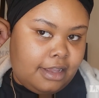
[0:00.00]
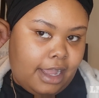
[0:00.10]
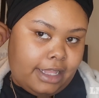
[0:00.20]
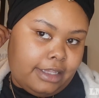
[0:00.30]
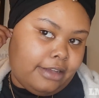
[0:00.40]

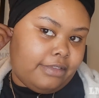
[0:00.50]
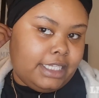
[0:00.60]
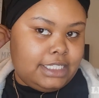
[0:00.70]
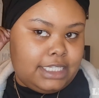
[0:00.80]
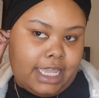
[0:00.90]
I love
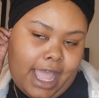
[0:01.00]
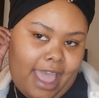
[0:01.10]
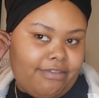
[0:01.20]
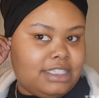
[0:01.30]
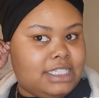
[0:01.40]
this set. I
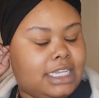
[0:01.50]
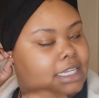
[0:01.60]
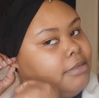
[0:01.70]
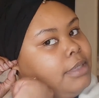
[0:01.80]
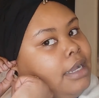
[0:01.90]
haven't seen
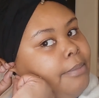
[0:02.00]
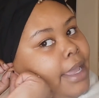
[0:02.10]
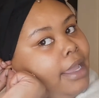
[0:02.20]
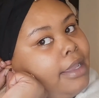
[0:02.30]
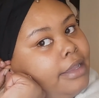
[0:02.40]
them come
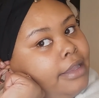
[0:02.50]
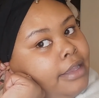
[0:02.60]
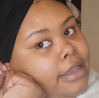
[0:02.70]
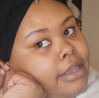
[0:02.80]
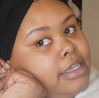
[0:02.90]
back.
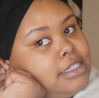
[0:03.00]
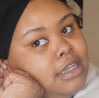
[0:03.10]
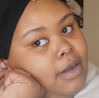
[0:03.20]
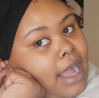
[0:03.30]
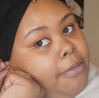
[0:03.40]

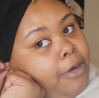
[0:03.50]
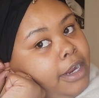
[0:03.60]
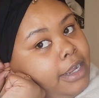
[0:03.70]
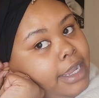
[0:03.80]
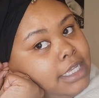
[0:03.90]
So I
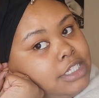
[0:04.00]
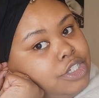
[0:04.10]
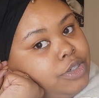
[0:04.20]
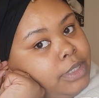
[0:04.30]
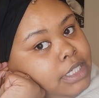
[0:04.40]
work as a
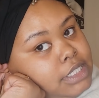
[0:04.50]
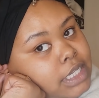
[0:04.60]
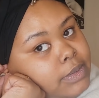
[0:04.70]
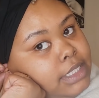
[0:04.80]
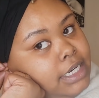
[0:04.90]
jewelry
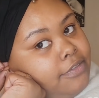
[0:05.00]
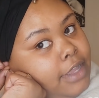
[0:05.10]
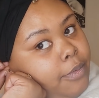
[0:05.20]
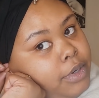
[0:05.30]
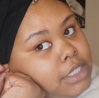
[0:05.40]
consultant, if
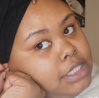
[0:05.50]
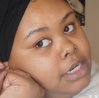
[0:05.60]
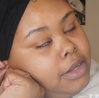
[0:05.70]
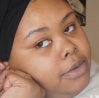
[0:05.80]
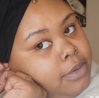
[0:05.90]
y'all wanted to
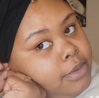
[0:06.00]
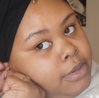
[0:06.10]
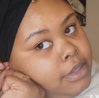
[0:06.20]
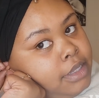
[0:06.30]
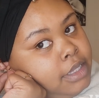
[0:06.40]
know.
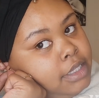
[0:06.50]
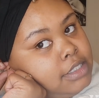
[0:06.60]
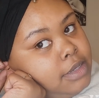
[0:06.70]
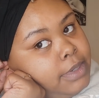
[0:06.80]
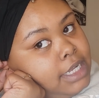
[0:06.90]

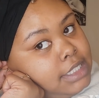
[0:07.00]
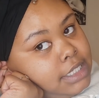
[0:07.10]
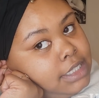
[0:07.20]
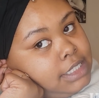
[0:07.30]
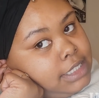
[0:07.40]
So when I
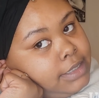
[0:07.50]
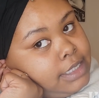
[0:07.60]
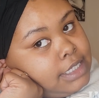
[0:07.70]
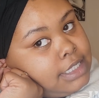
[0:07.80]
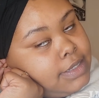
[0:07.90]
seen these
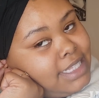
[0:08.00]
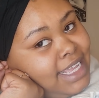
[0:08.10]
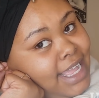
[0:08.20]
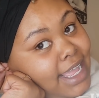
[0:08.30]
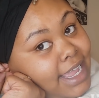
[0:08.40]
earrings, I was
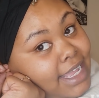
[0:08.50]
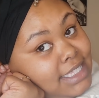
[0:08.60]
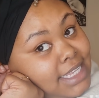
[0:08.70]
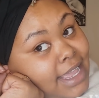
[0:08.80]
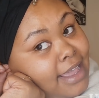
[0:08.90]
like, I got
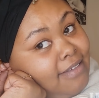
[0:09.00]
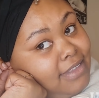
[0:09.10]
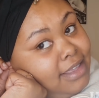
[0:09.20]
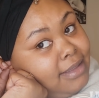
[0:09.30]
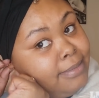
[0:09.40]
to have
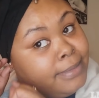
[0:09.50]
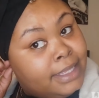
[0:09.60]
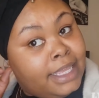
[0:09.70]
them.